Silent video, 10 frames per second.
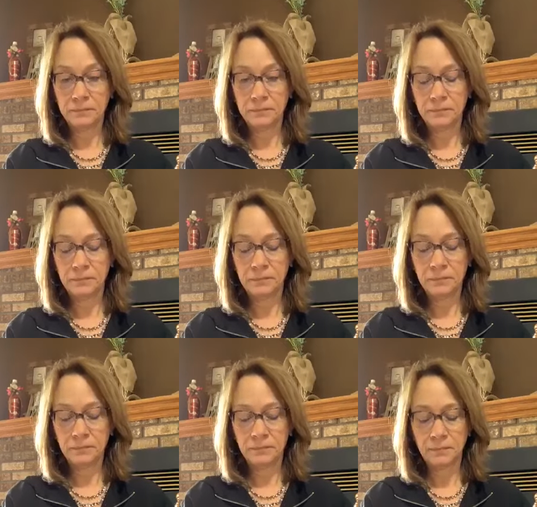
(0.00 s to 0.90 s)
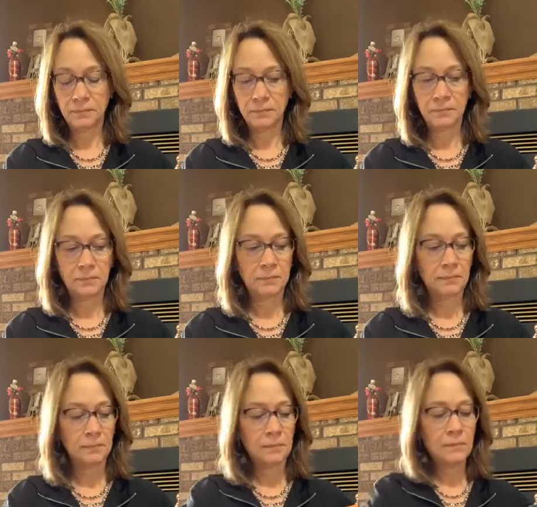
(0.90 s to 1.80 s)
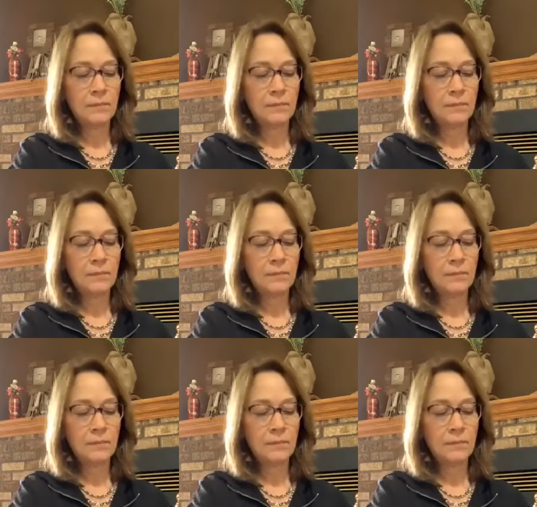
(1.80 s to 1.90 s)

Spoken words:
[no speech]